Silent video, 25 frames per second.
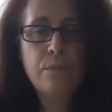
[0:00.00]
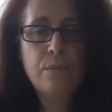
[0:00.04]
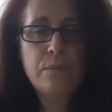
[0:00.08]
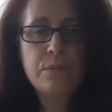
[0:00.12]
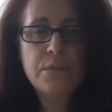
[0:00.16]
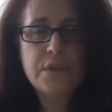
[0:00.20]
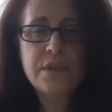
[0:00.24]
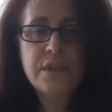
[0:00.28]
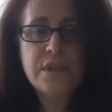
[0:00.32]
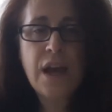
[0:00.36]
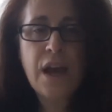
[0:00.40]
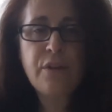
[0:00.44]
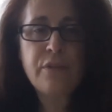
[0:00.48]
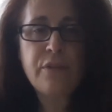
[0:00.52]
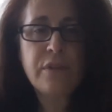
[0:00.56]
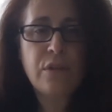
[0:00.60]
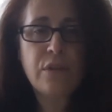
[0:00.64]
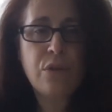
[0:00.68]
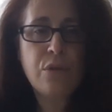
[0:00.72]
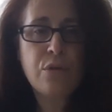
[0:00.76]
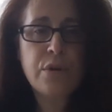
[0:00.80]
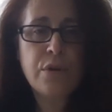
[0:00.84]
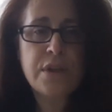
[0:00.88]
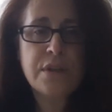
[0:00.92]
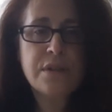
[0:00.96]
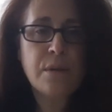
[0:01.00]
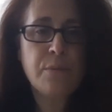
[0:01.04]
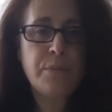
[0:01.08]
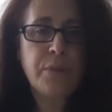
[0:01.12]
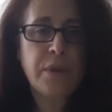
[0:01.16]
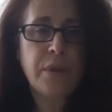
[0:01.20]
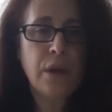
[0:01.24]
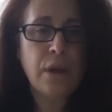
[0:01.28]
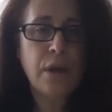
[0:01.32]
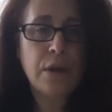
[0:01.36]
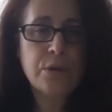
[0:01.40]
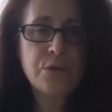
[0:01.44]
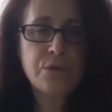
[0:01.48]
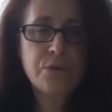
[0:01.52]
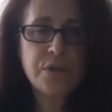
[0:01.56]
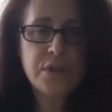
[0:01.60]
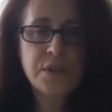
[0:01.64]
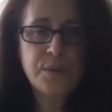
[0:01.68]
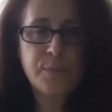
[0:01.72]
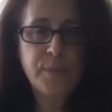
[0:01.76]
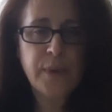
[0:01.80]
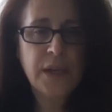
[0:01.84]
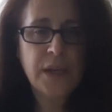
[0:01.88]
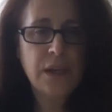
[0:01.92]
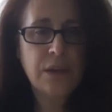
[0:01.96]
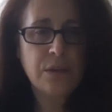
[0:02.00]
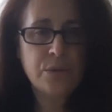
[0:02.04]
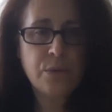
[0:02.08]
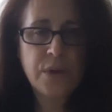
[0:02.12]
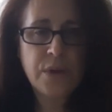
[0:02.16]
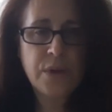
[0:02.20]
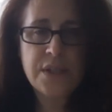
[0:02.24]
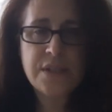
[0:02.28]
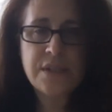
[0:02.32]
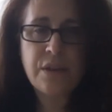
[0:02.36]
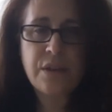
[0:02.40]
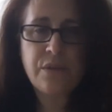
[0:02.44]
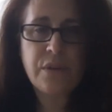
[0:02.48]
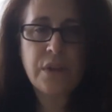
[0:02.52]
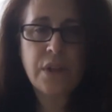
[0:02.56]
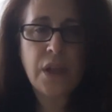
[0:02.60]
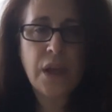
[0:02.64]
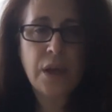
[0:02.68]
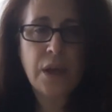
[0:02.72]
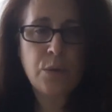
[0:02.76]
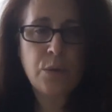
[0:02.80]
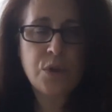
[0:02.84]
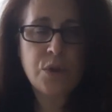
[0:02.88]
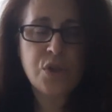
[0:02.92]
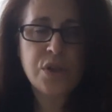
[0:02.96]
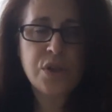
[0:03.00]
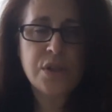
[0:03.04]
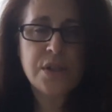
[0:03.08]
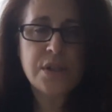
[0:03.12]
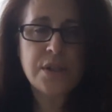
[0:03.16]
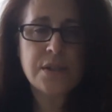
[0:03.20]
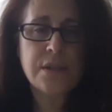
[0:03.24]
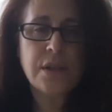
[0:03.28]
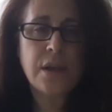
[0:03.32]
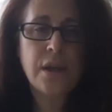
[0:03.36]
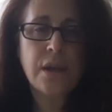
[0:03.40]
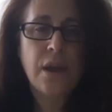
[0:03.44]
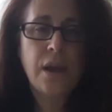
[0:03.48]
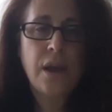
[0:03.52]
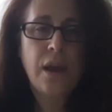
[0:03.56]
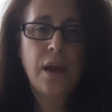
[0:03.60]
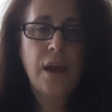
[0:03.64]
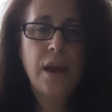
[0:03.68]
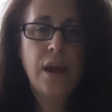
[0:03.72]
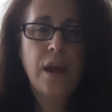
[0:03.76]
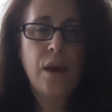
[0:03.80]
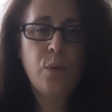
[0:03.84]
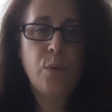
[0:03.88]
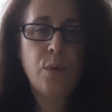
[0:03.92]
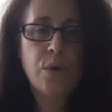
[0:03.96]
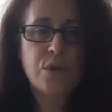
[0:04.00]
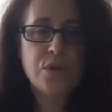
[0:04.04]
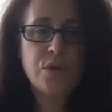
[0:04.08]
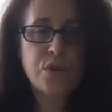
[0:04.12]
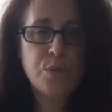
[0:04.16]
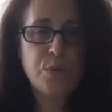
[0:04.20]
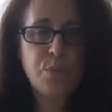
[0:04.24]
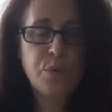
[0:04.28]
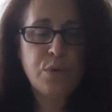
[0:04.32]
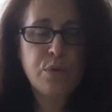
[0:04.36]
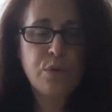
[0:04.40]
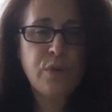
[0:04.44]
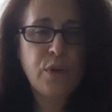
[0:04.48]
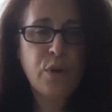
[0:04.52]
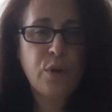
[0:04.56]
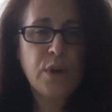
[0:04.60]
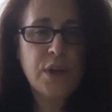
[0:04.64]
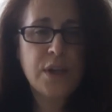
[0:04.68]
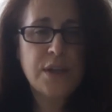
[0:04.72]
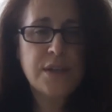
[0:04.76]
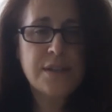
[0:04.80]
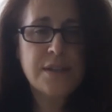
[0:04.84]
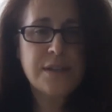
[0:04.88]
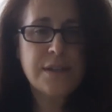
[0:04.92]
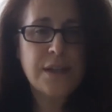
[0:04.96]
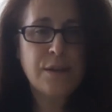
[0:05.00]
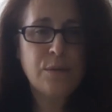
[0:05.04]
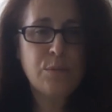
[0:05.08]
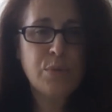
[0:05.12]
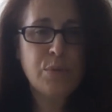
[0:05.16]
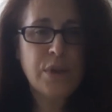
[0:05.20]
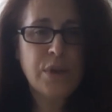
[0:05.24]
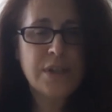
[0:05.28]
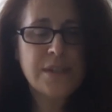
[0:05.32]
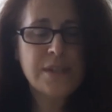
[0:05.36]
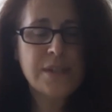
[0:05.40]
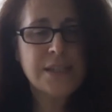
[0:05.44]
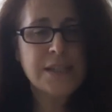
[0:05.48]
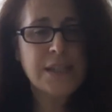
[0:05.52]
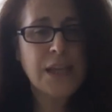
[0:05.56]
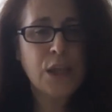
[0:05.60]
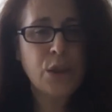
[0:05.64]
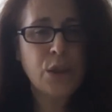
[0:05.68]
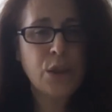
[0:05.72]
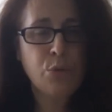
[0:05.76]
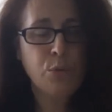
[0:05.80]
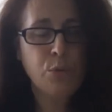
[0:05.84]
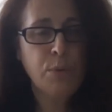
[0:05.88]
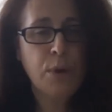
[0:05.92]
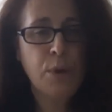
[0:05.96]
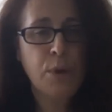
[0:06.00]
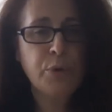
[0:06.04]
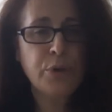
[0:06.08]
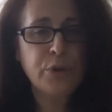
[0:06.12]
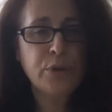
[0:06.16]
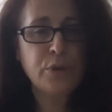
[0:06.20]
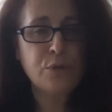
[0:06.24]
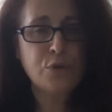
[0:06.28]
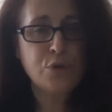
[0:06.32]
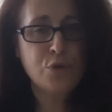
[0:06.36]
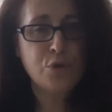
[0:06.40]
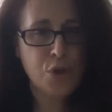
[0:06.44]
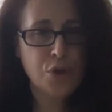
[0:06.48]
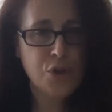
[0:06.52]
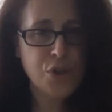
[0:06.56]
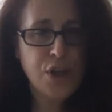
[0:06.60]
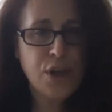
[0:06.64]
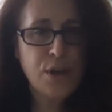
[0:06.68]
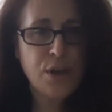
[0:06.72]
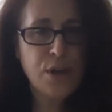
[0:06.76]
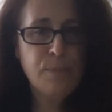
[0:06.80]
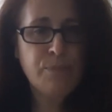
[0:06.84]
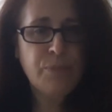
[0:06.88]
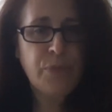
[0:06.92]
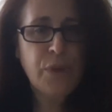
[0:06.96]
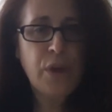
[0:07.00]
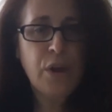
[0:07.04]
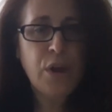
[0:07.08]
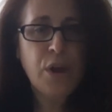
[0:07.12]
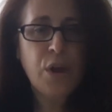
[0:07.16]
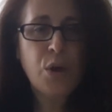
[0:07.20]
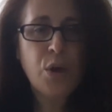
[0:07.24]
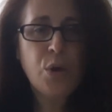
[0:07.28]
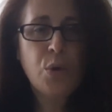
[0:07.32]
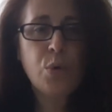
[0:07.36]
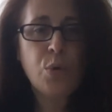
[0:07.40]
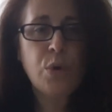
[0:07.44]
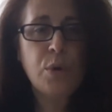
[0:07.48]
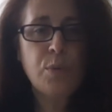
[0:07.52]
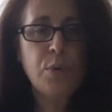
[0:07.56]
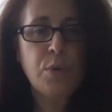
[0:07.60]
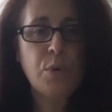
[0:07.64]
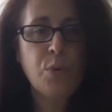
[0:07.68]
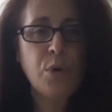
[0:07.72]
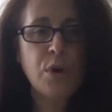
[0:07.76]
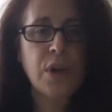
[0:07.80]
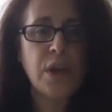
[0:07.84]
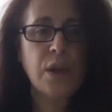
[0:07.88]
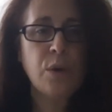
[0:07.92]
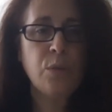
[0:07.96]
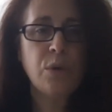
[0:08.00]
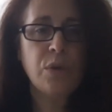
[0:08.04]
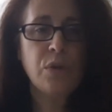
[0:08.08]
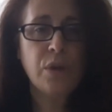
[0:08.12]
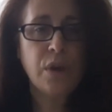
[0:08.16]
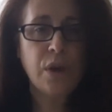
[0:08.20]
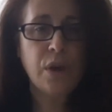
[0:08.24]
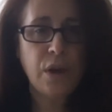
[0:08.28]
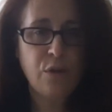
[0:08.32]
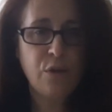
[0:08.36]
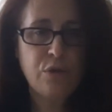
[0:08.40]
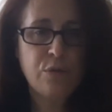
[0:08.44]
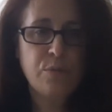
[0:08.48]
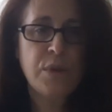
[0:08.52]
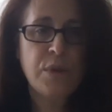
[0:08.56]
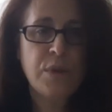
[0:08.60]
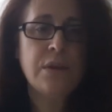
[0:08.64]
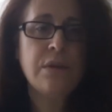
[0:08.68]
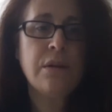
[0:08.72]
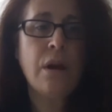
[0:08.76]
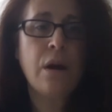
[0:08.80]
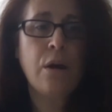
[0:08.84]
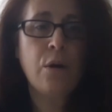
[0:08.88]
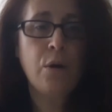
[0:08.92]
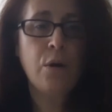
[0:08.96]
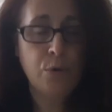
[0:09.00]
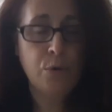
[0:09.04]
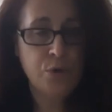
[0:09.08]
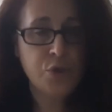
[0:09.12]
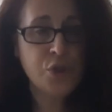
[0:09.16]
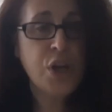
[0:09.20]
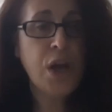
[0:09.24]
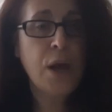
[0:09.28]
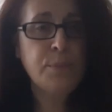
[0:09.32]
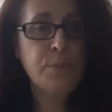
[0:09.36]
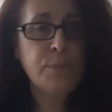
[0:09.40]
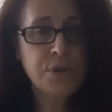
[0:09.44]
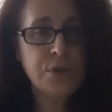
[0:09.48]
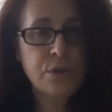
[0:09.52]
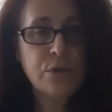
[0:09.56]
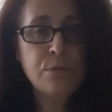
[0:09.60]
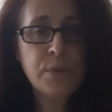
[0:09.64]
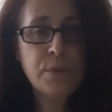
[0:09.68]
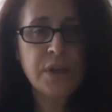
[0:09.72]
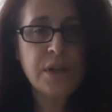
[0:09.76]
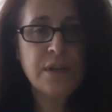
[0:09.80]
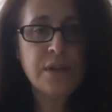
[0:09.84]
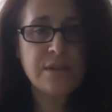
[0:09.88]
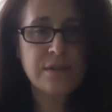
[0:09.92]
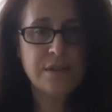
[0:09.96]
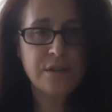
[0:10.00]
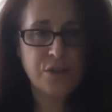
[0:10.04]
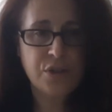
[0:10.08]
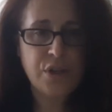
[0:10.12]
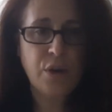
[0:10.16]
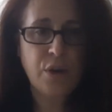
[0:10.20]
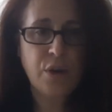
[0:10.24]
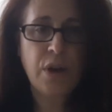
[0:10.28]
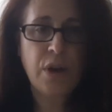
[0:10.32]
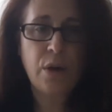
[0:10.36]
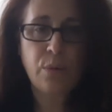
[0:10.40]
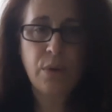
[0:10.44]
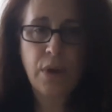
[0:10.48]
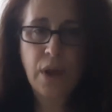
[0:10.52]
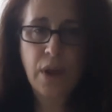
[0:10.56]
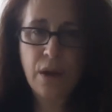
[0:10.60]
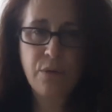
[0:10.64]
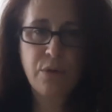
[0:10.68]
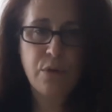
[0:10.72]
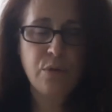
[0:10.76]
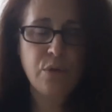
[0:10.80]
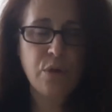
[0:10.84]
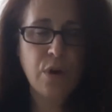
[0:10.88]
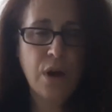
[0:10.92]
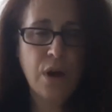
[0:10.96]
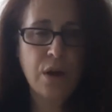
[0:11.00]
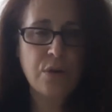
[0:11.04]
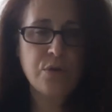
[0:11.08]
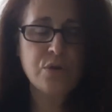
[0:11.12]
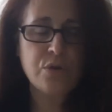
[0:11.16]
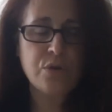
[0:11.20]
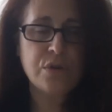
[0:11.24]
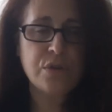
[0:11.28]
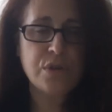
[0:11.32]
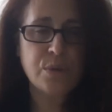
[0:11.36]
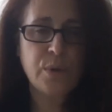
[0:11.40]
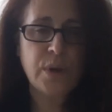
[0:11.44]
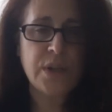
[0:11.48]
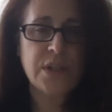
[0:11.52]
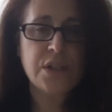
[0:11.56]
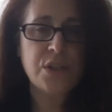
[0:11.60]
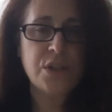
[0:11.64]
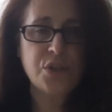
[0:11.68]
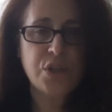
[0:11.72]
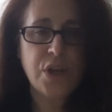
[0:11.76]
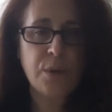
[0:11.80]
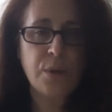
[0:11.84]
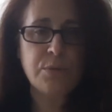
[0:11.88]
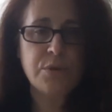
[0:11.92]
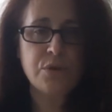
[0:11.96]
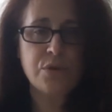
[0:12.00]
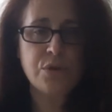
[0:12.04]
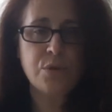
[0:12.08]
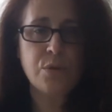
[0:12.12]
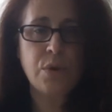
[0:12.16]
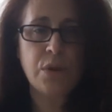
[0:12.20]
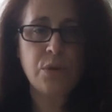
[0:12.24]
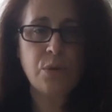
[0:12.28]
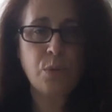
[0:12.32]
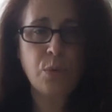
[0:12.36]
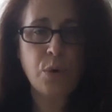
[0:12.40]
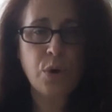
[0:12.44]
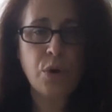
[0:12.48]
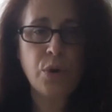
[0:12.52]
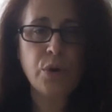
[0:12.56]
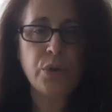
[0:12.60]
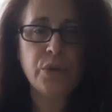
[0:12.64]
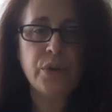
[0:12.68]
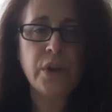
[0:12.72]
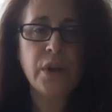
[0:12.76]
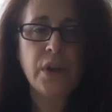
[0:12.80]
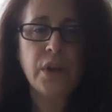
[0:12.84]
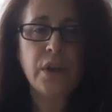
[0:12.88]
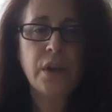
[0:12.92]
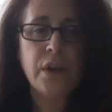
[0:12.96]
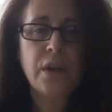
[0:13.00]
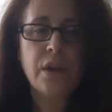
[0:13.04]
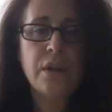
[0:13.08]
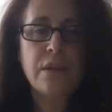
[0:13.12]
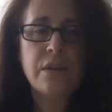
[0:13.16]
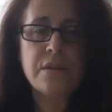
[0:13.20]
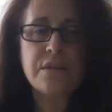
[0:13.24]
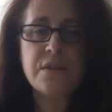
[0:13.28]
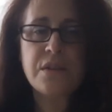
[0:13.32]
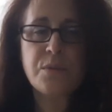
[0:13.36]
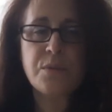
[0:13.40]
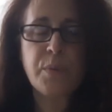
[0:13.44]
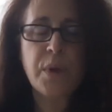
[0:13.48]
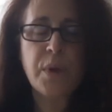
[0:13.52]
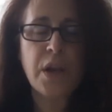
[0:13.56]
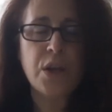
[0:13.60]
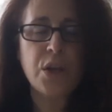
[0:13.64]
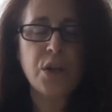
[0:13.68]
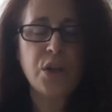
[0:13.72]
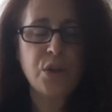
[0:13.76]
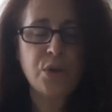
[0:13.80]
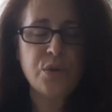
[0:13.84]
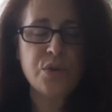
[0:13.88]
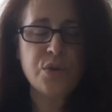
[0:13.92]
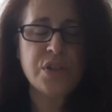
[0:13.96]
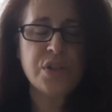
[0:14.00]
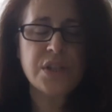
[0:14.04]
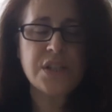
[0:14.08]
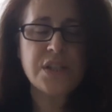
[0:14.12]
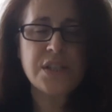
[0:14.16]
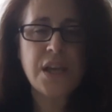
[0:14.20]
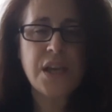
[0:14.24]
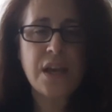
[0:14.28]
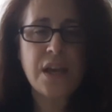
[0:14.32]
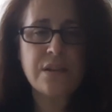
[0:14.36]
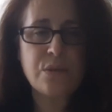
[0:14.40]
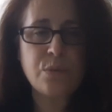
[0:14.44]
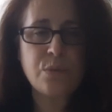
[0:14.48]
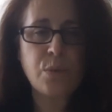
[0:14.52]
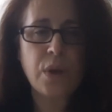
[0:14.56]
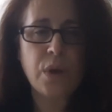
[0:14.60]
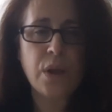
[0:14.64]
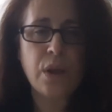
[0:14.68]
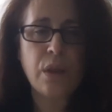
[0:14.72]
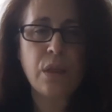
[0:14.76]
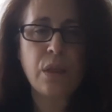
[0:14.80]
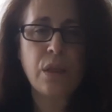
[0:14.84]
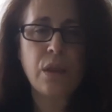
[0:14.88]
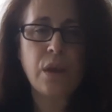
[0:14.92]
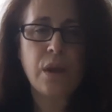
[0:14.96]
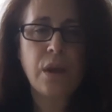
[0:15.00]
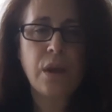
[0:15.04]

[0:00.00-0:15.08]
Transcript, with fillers: staff in 30-something countries speaking 27 languages. And we're super focused in places like the Republic of Georgia, where we've been working with the government, our own chapter, because a shout out, we have over 120 chapters around the world. This has been a huge success with